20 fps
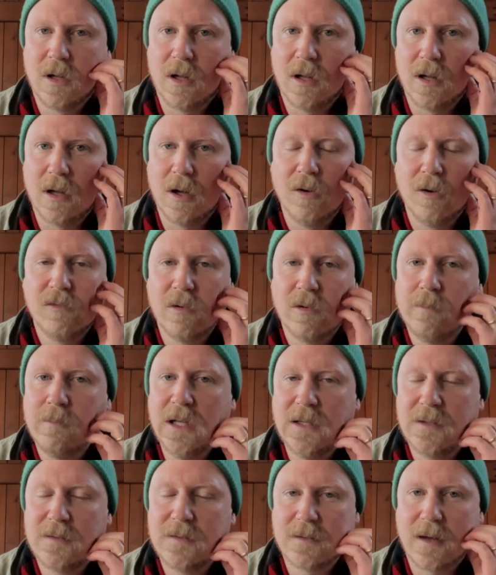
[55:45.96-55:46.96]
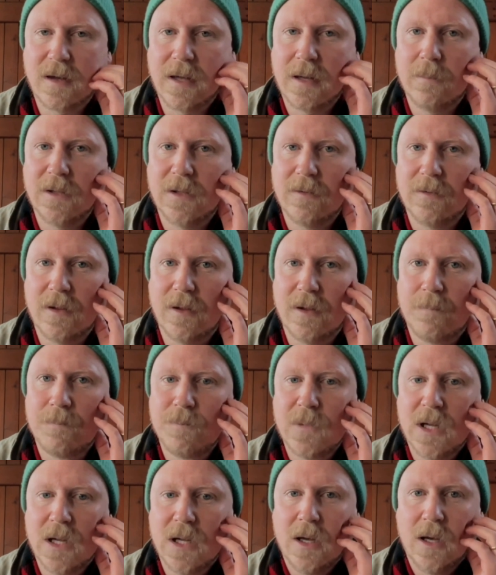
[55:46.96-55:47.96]
over a meter diameter,
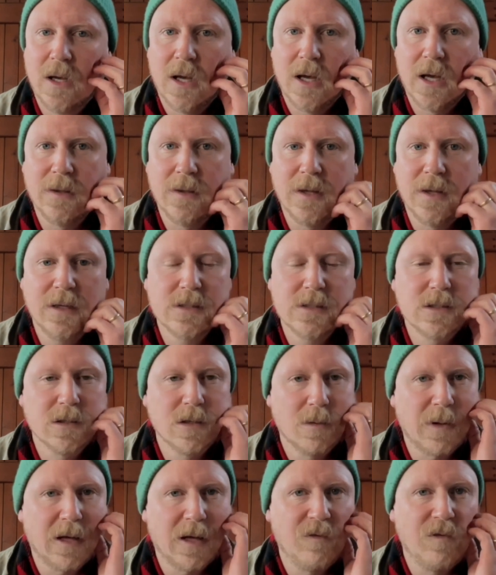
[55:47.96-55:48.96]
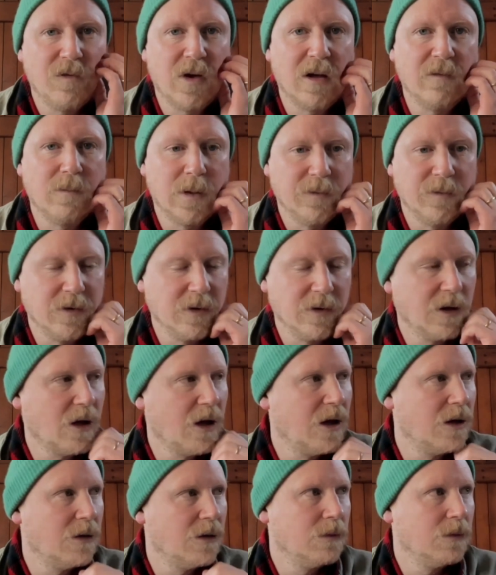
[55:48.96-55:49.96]
and that took about five months to
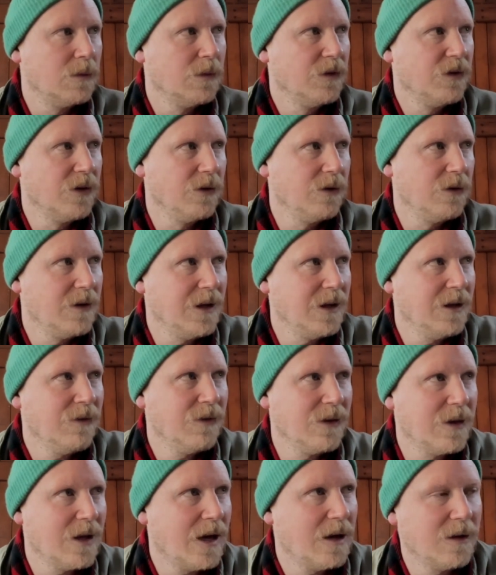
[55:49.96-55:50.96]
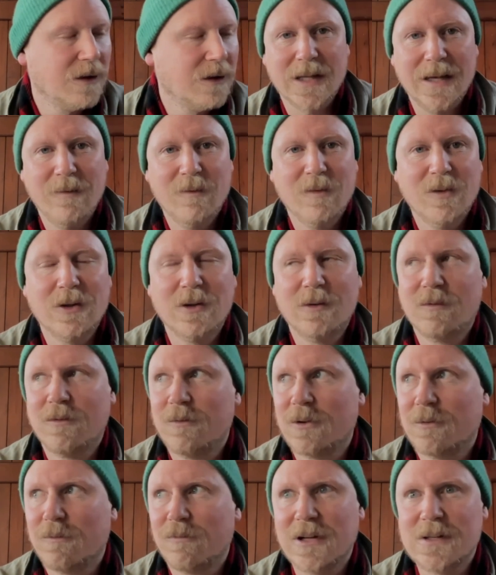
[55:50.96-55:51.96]
come. So even that, even the,
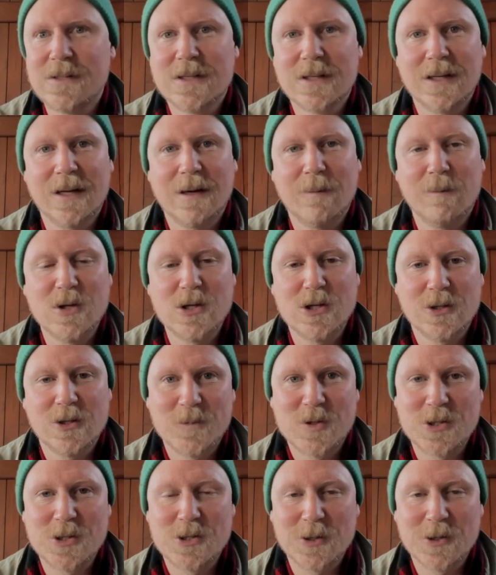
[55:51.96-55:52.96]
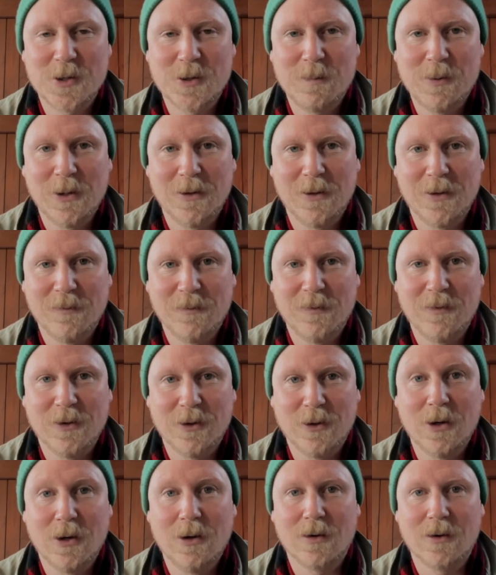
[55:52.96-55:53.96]
the risk and ambition just to pull off the
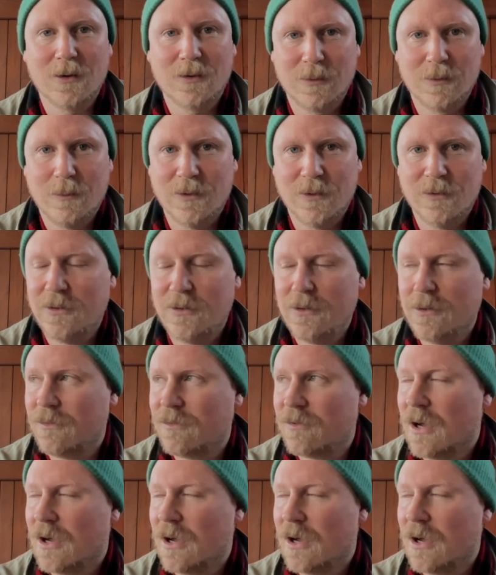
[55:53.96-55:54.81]
clocks was huge.